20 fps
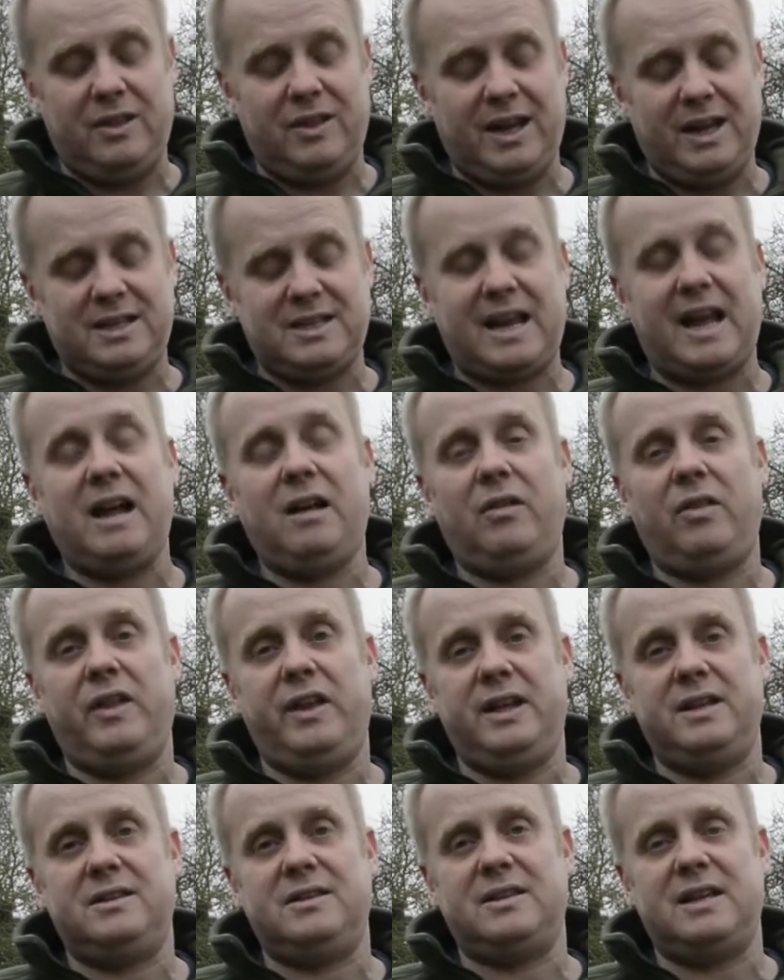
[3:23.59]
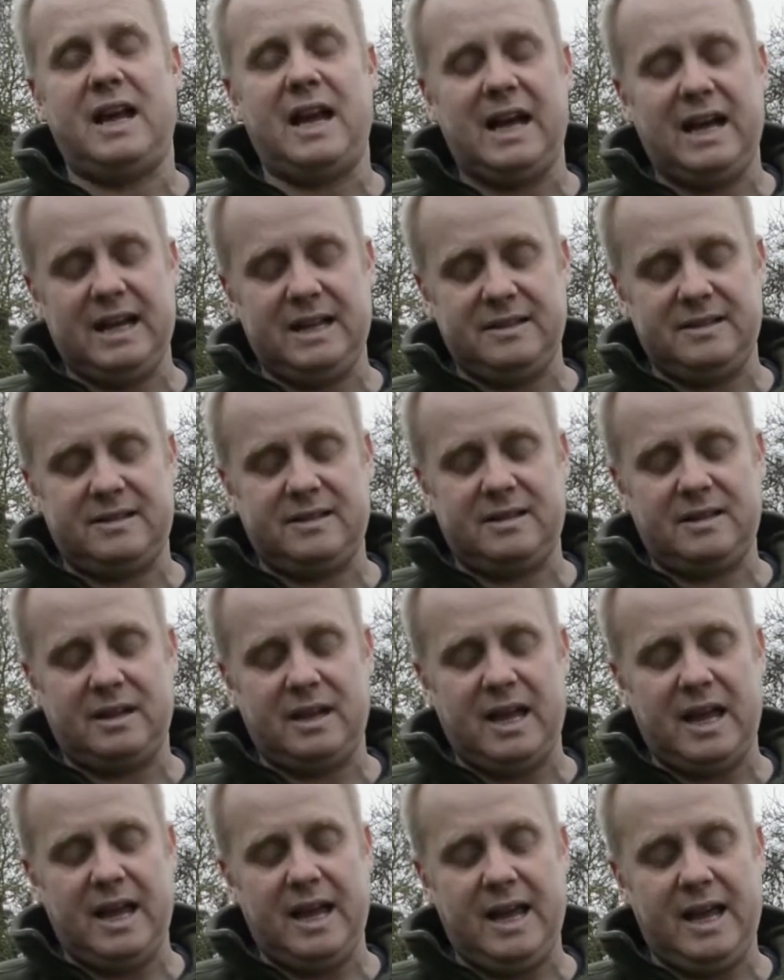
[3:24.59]
they tout this as
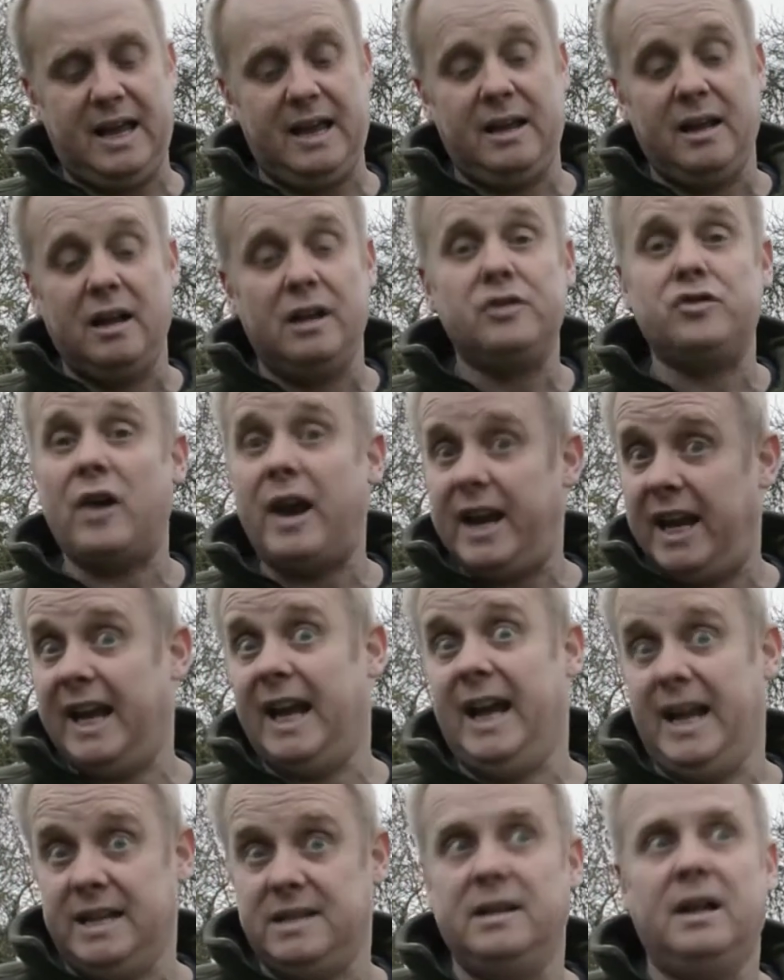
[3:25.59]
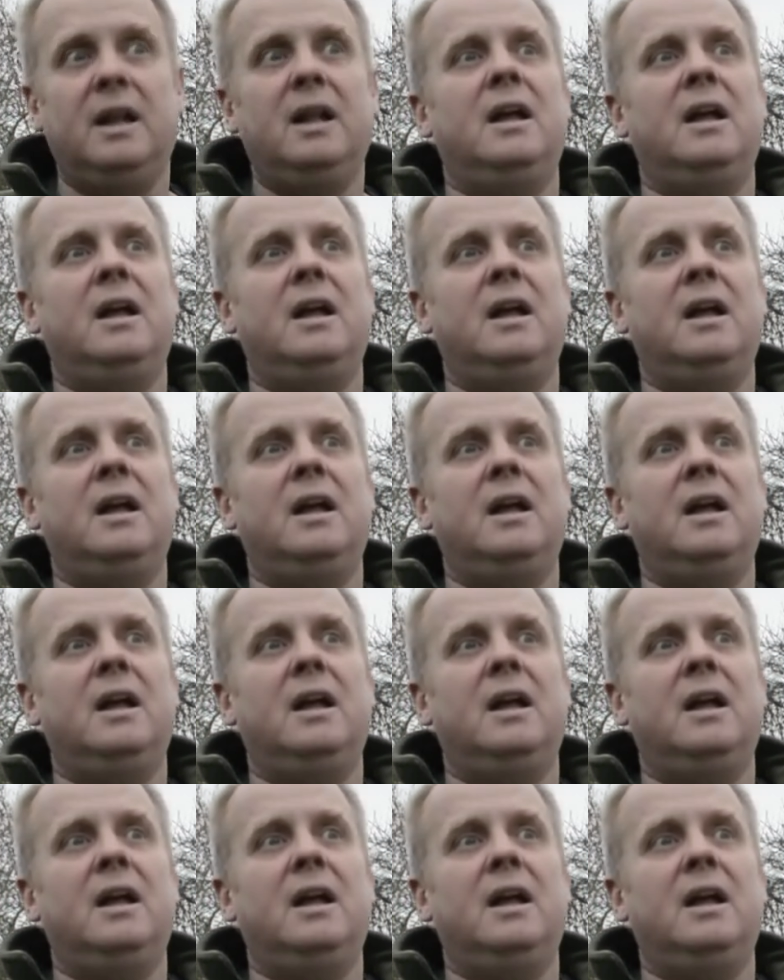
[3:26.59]
a training aid.